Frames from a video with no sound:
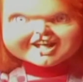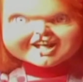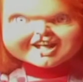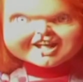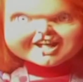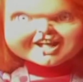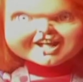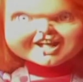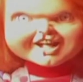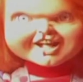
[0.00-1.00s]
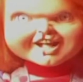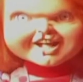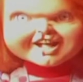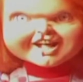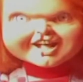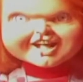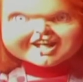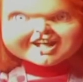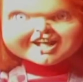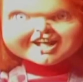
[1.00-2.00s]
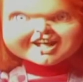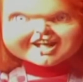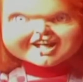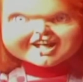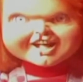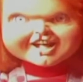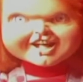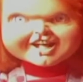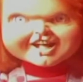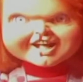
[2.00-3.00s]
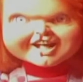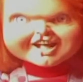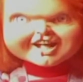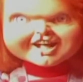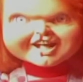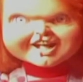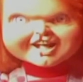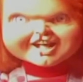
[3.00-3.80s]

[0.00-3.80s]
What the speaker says: No words are spoken by the person on screen.